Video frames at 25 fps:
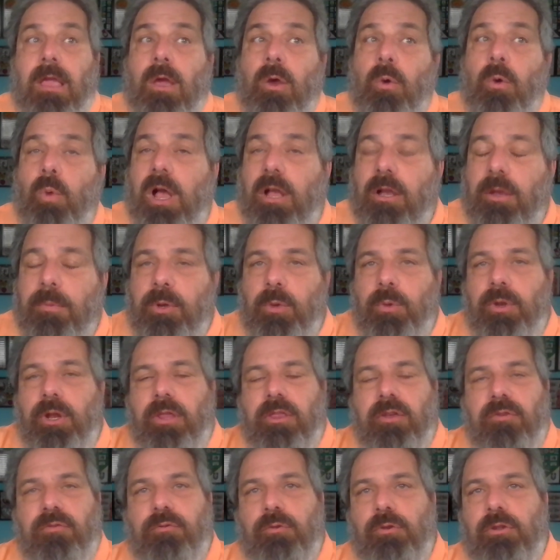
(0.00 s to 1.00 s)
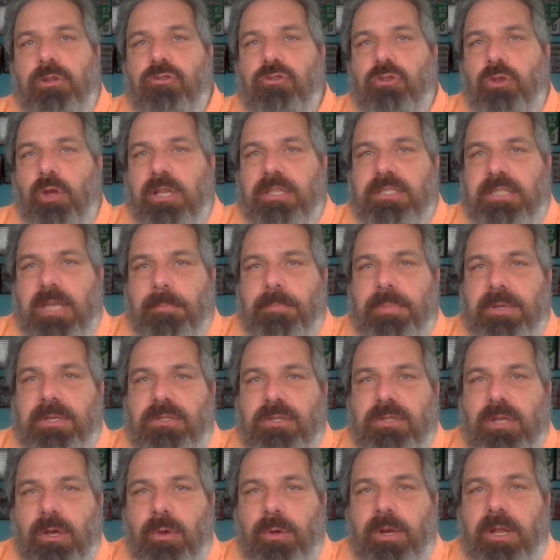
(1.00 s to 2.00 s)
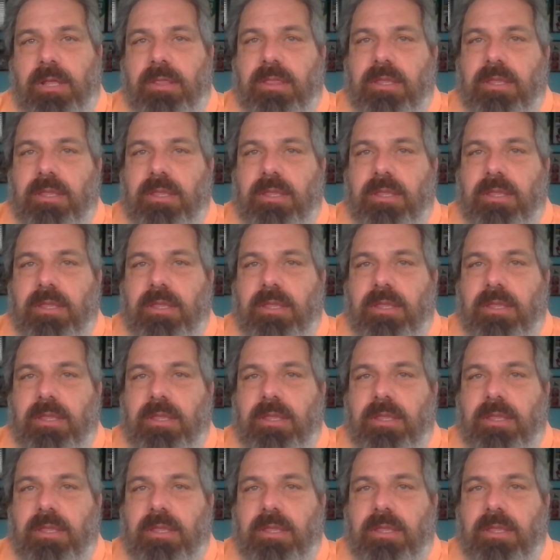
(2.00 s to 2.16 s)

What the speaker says: Welcome to another Foolish Thoughts episode.